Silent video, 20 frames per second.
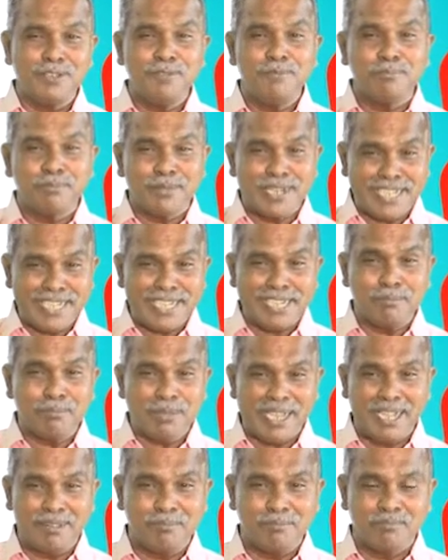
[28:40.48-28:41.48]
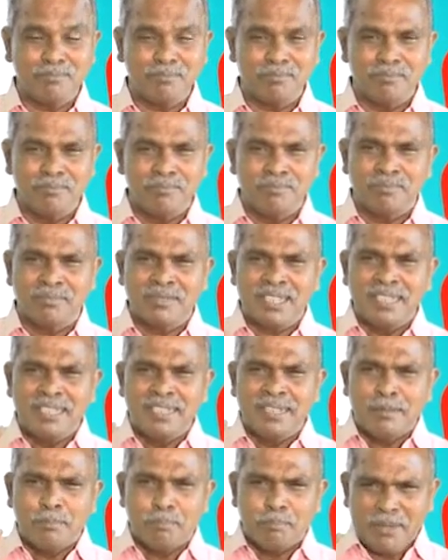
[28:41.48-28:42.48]
mind map.
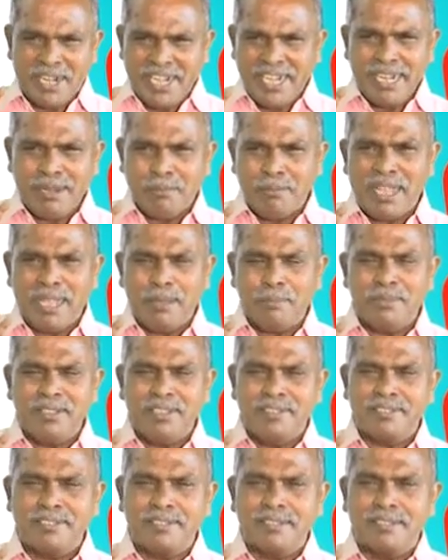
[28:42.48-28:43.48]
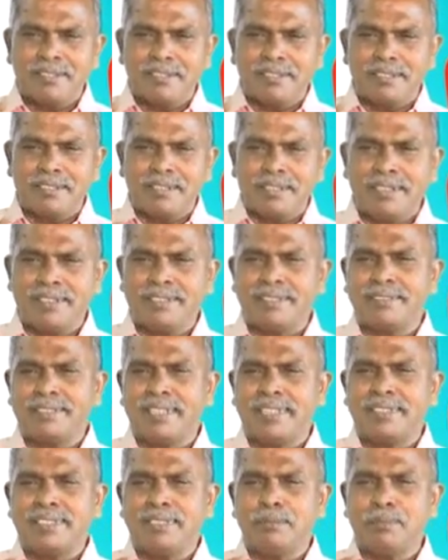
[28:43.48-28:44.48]
Mind map is, it is
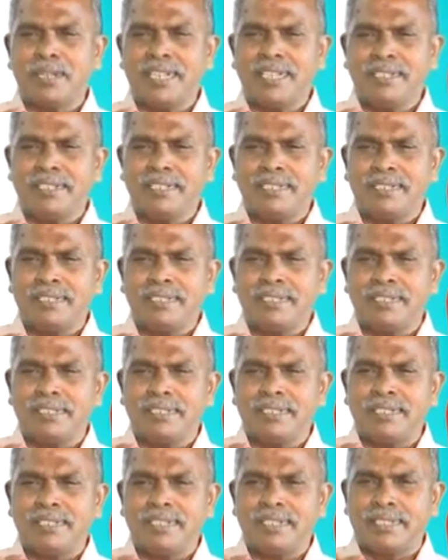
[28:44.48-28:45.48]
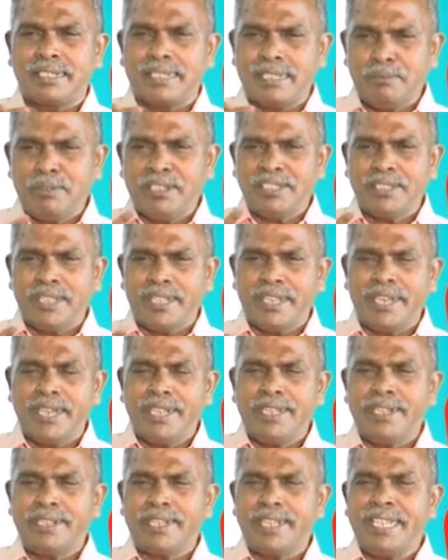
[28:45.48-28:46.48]
nothing but giving the
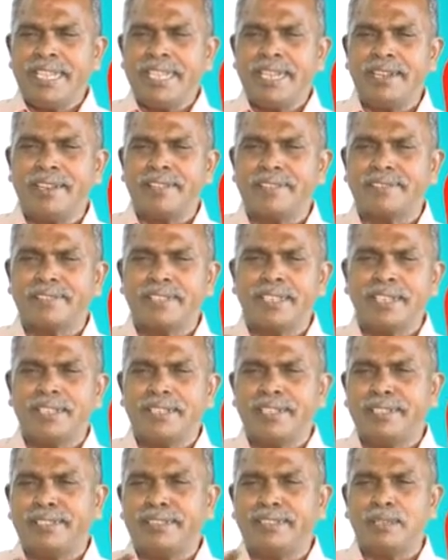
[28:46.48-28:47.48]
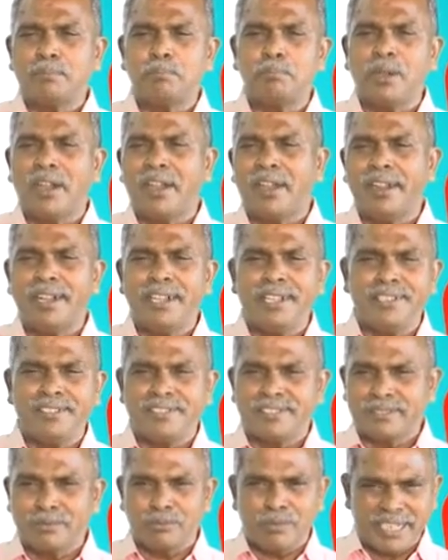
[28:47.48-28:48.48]
entire lesson in the
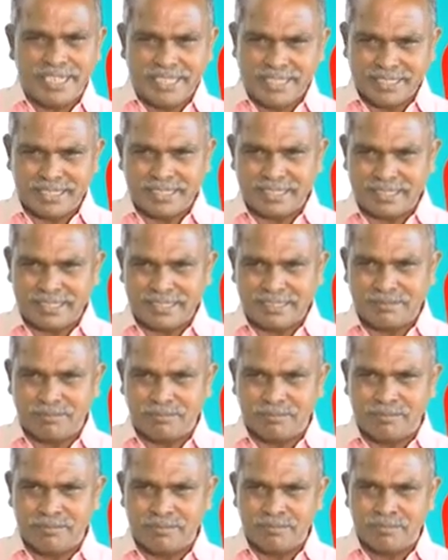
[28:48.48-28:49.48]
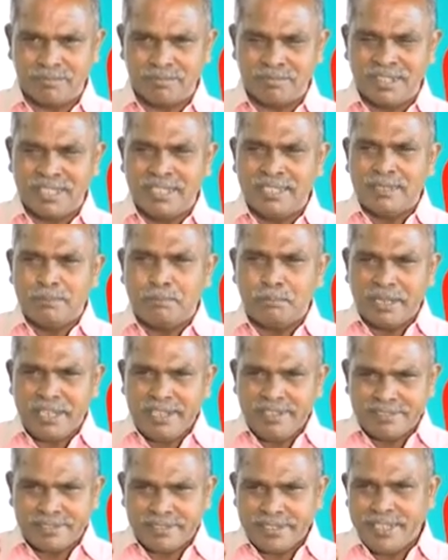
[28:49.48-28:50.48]
points wise.
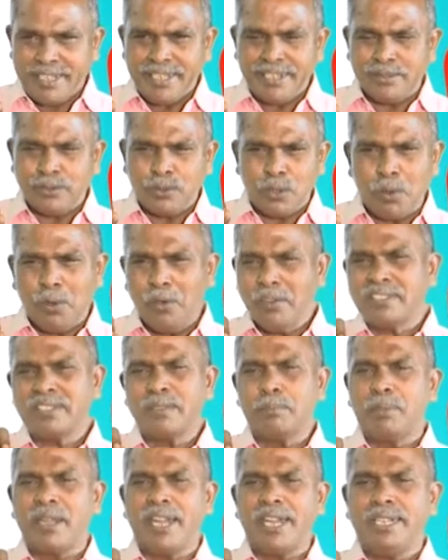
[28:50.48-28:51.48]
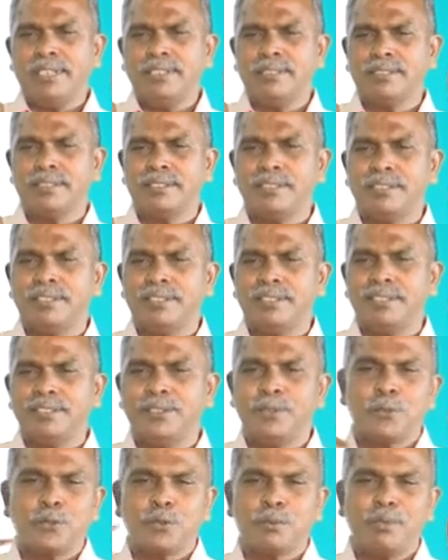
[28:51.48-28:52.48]
By seeing those points,
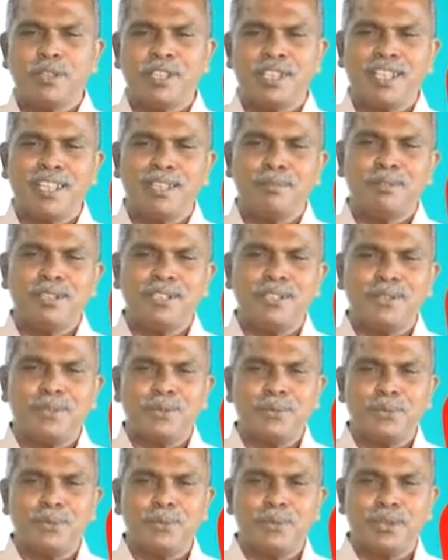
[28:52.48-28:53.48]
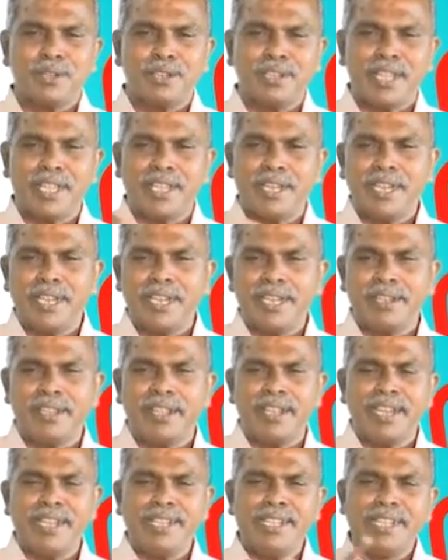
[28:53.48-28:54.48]
you could be able to narrate
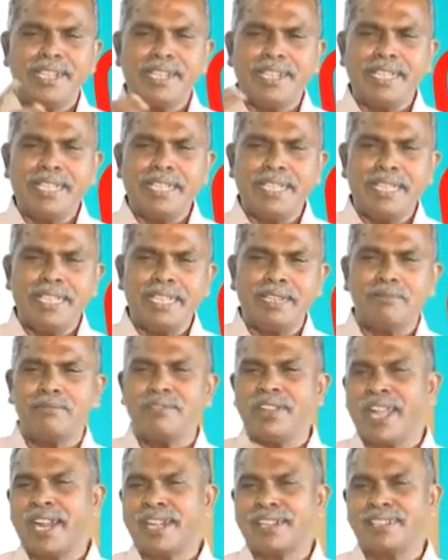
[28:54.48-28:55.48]
entire fact